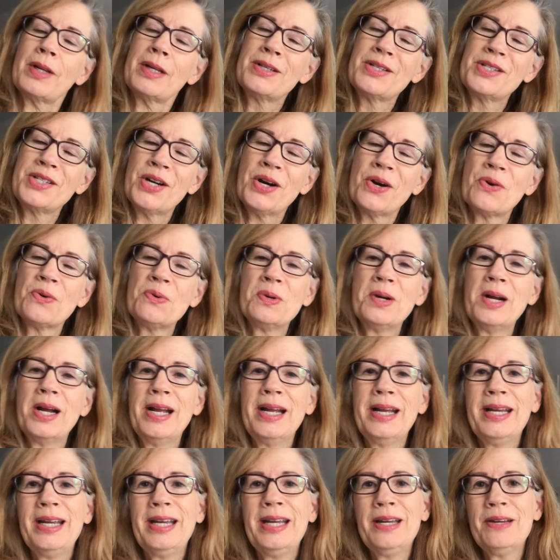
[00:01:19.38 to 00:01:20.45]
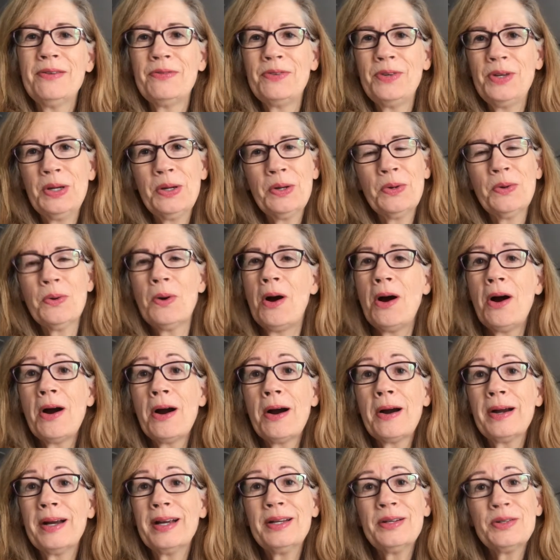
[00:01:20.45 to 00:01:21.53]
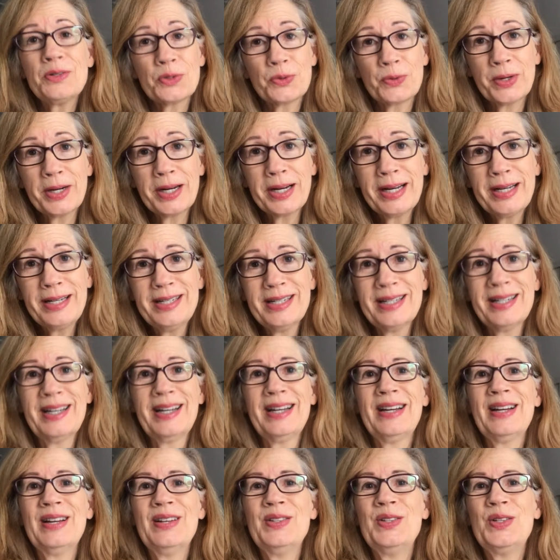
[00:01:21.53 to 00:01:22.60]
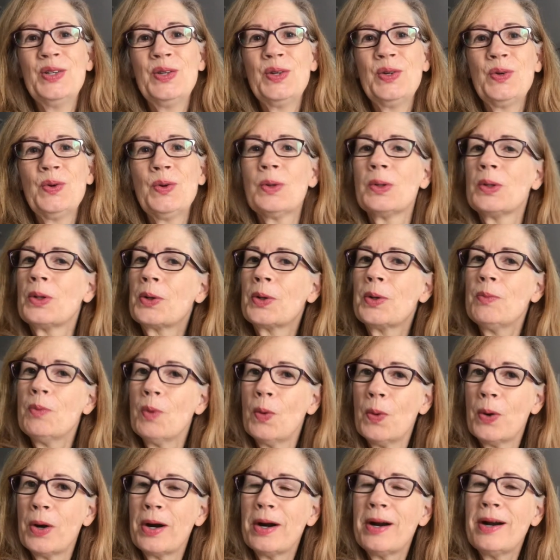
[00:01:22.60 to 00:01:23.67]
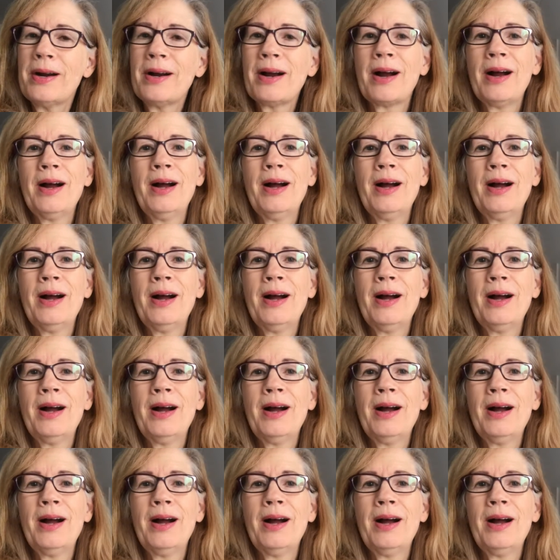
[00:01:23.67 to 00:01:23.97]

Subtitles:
So if you are intrigued to learn more,